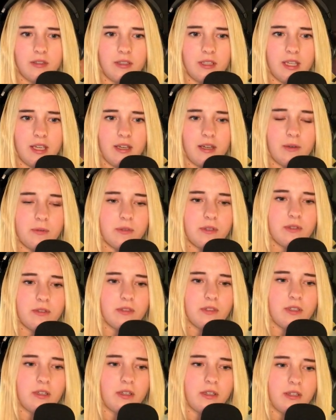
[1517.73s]
Yeah, I was
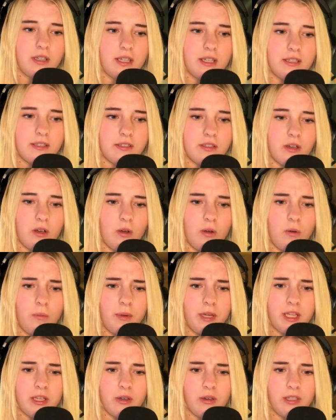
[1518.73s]
uh, gonna ask. Oh
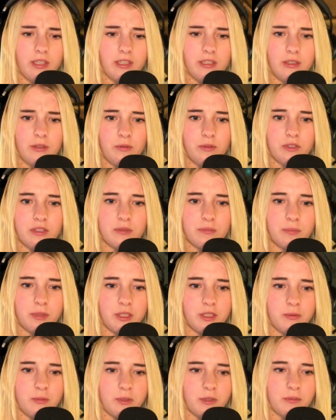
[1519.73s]
my god, I lose
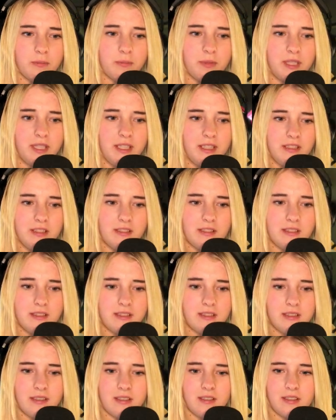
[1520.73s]
Bertie Botts
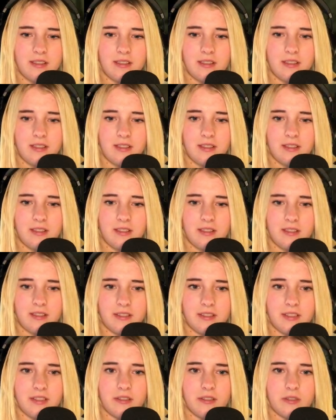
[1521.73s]
beans.
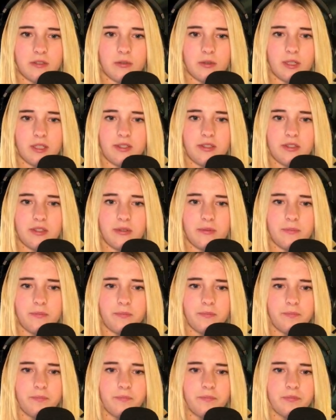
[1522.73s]
Jesus Christ!
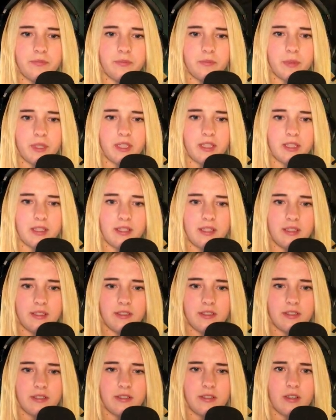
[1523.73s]
When I get
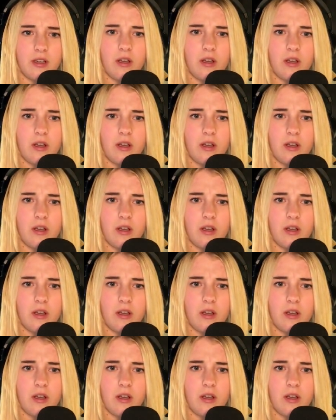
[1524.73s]
hit.